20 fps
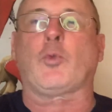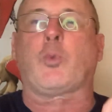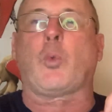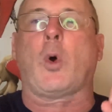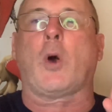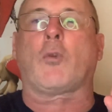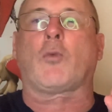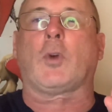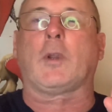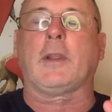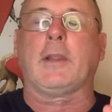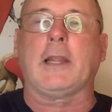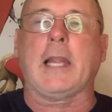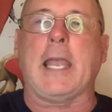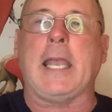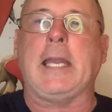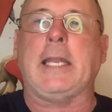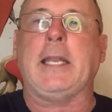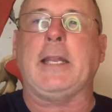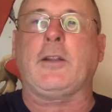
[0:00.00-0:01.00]
were
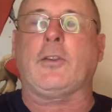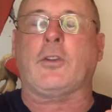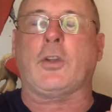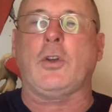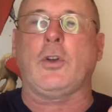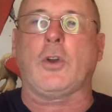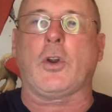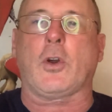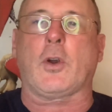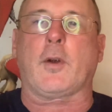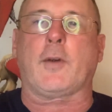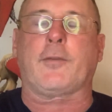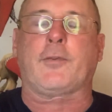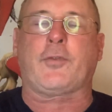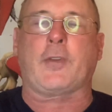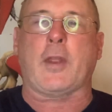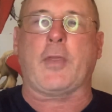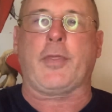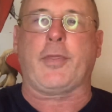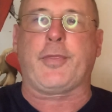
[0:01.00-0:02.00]
relating to
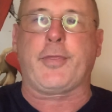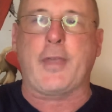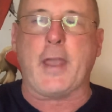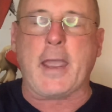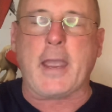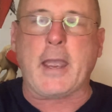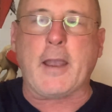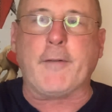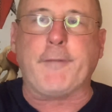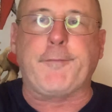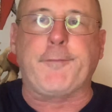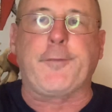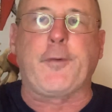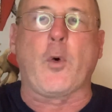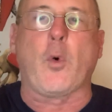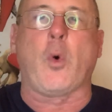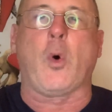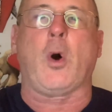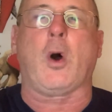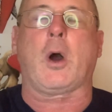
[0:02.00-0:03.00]
nerves, and
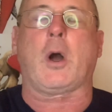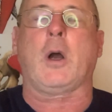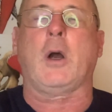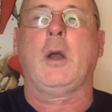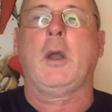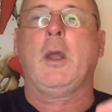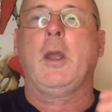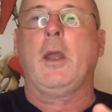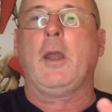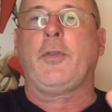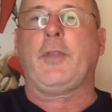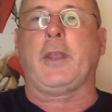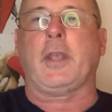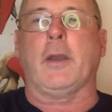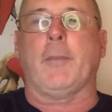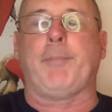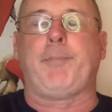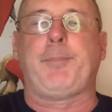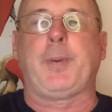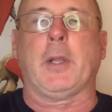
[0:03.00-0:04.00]
therefore the
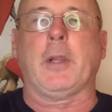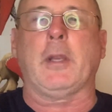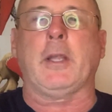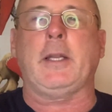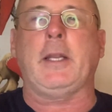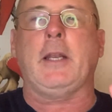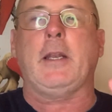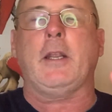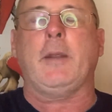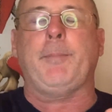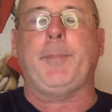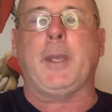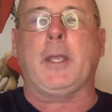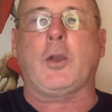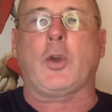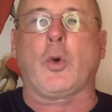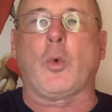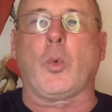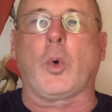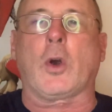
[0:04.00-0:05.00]
ability to be
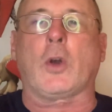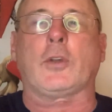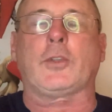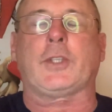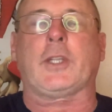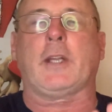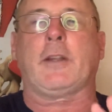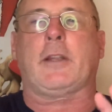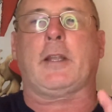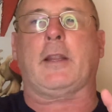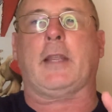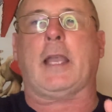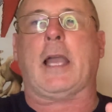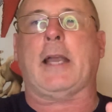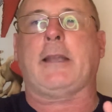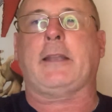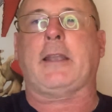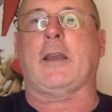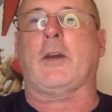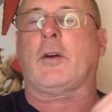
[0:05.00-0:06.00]
coerced into the
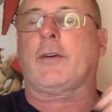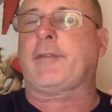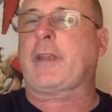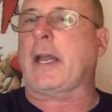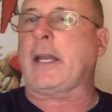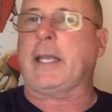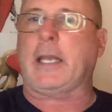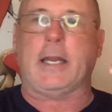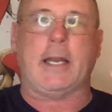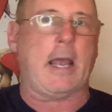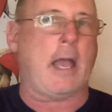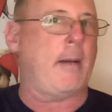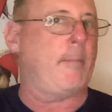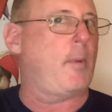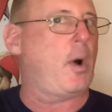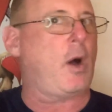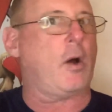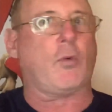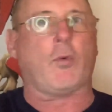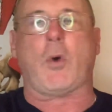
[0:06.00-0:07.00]
idea of getting an
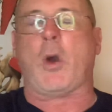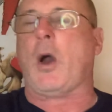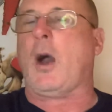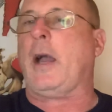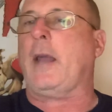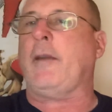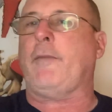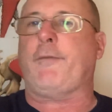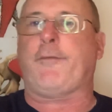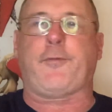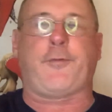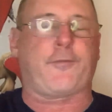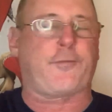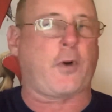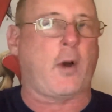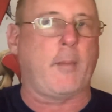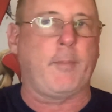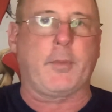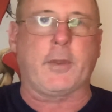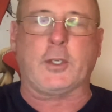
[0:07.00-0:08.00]
MRI
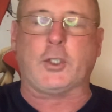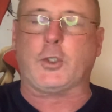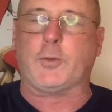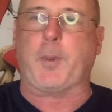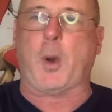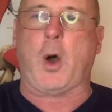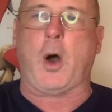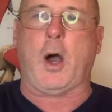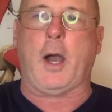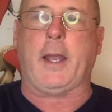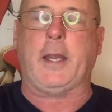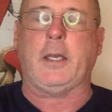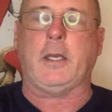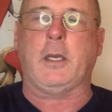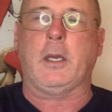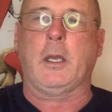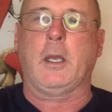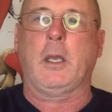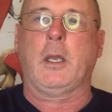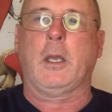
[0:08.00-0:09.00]
from the spine